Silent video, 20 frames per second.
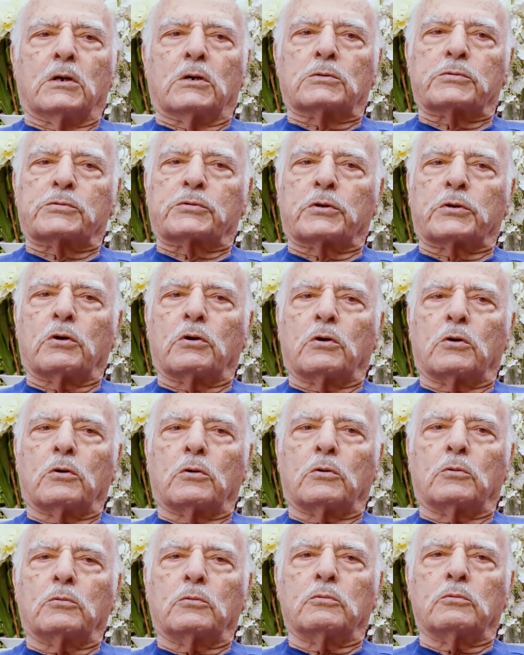
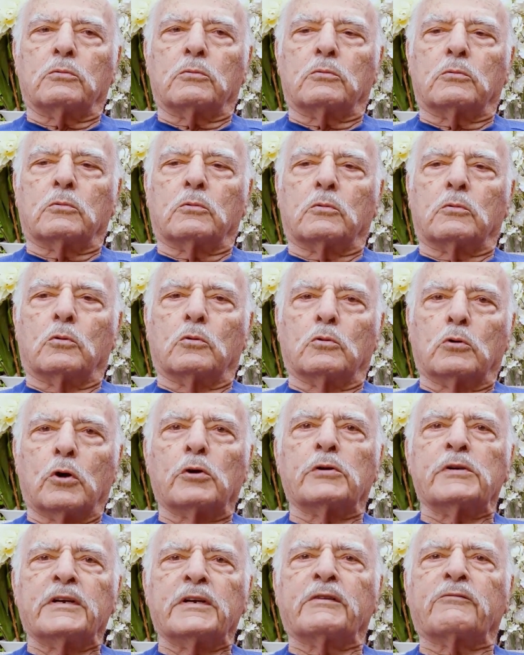So
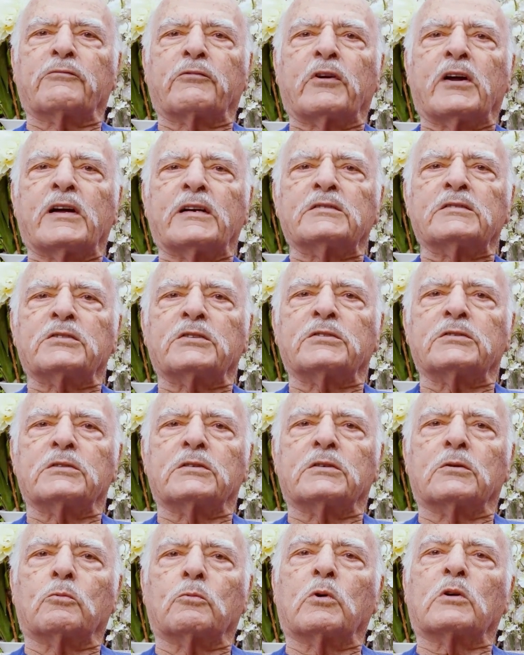learning French
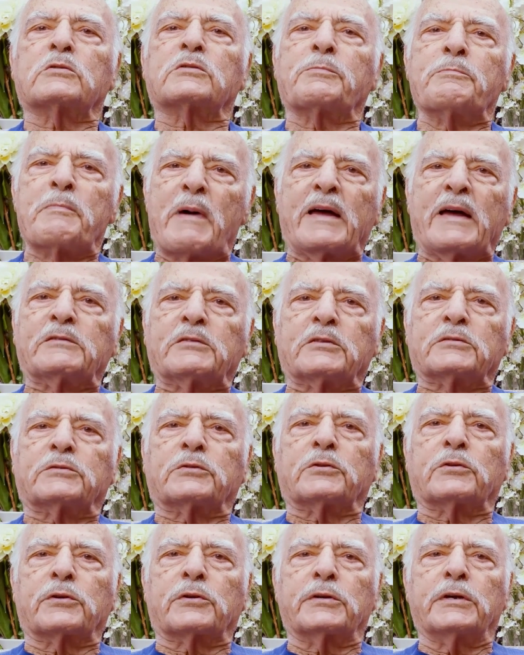was
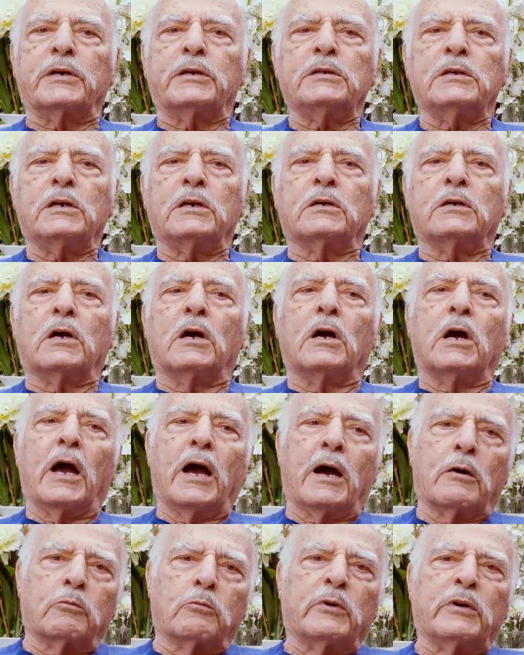mandatory,
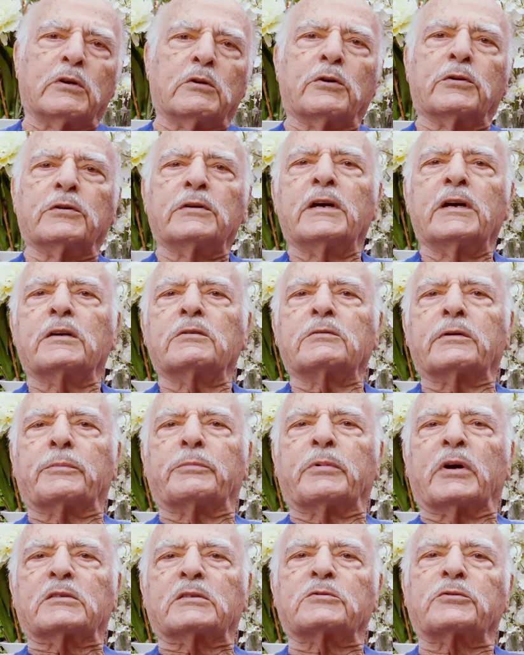and we learned Arabic.